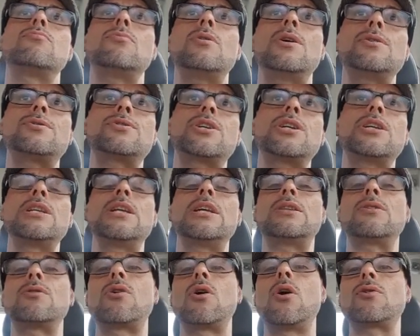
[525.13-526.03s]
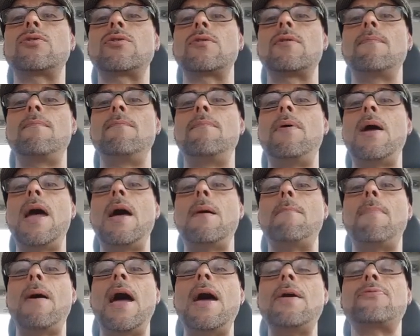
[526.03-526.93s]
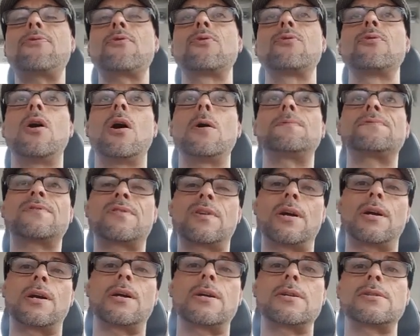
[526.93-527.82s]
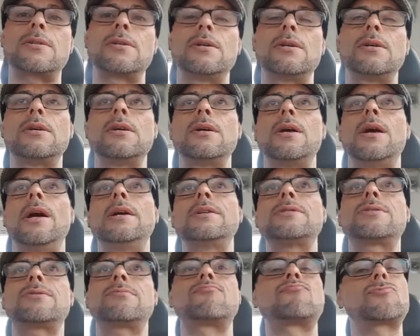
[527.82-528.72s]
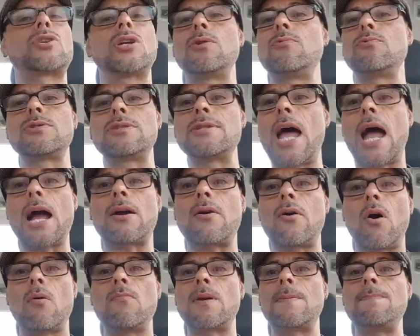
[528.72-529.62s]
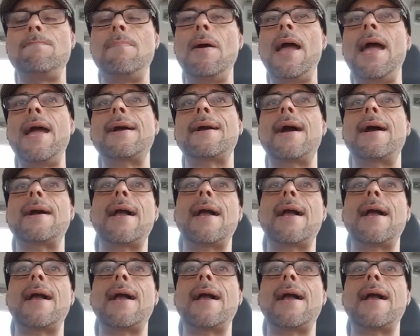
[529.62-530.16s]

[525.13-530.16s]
well, she need to go to the bathroom upstairs, and she was not coming back.